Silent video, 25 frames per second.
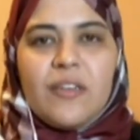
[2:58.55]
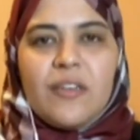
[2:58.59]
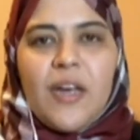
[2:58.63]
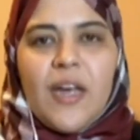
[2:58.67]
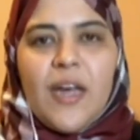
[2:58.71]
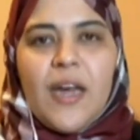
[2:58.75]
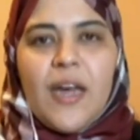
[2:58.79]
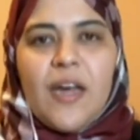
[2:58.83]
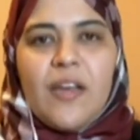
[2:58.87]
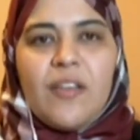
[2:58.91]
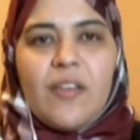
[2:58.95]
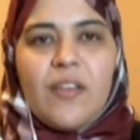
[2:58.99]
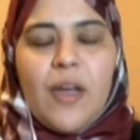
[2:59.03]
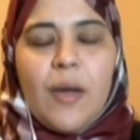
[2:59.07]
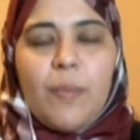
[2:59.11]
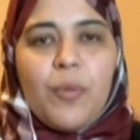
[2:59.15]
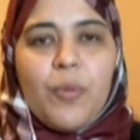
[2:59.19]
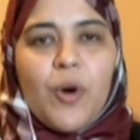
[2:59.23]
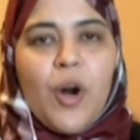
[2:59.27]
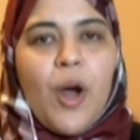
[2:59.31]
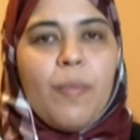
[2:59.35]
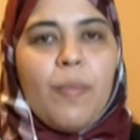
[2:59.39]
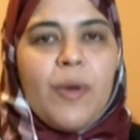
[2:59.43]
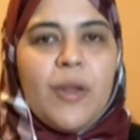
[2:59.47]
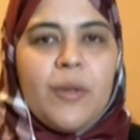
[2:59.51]
the
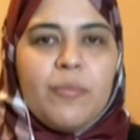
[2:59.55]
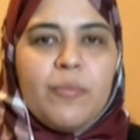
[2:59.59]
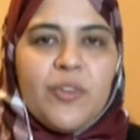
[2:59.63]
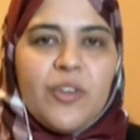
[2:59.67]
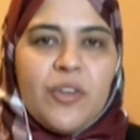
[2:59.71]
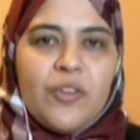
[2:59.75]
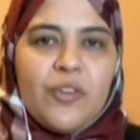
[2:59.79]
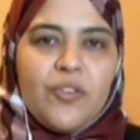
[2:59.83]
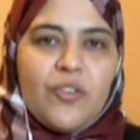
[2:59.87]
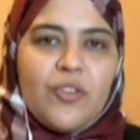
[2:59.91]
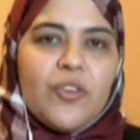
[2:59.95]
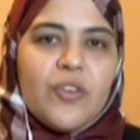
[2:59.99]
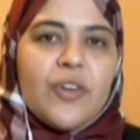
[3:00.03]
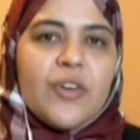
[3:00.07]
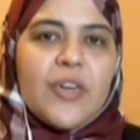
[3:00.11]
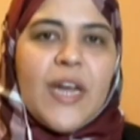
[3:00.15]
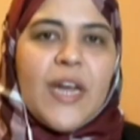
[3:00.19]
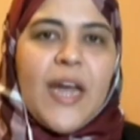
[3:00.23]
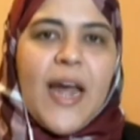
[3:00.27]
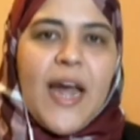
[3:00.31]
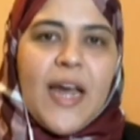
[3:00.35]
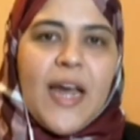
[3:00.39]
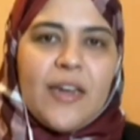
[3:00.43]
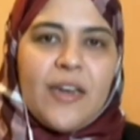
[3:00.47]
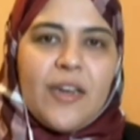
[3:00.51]
problems in
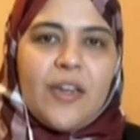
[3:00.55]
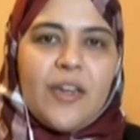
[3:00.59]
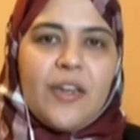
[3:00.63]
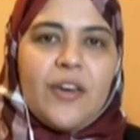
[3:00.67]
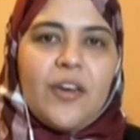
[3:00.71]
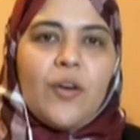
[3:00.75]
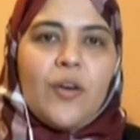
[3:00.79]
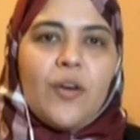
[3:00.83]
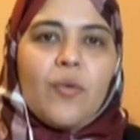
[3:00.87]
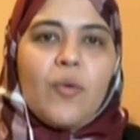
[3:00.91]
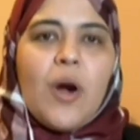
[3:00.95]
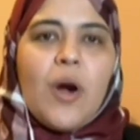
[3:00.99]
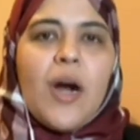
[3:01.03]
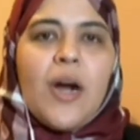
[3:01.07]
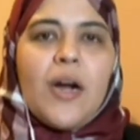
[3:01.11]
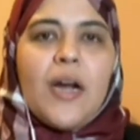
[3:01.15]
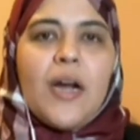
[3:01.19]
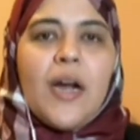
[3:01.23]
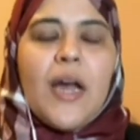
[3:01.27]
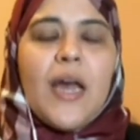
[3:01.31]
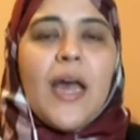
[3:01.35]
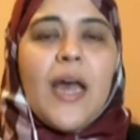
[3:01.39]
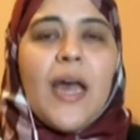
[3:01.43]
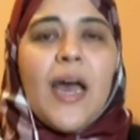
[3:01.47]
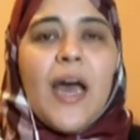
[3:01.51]
Syria and in
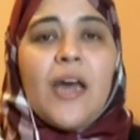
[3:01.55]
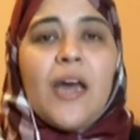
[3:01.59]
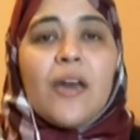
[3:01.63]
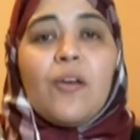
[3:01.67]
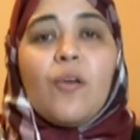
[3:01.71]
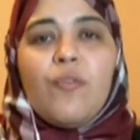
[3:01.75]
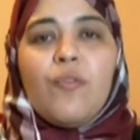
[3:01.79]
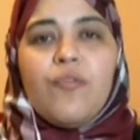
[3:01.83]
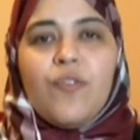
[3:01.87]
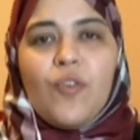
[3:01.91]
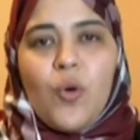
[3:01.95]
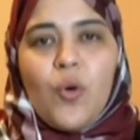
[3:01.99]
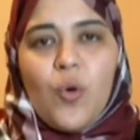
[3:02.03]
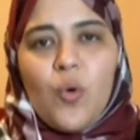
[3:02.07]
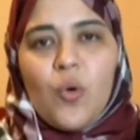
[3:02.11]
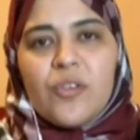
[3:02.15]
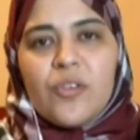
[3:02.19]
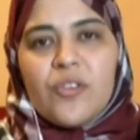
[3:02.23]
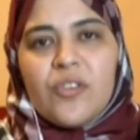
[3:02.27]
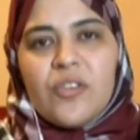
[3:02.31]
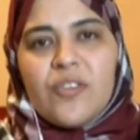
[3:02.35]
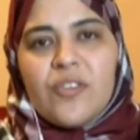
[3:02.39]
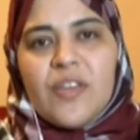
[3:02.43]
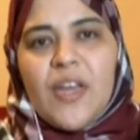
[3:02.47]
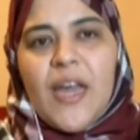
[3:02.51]
Iraq. And of
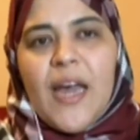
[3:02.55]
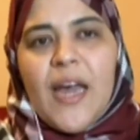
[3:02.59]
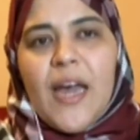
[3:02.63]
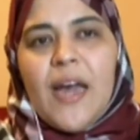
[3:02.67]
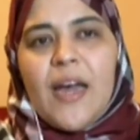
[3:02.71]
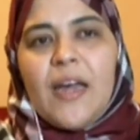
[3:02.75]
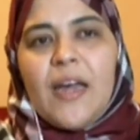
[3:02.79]
course,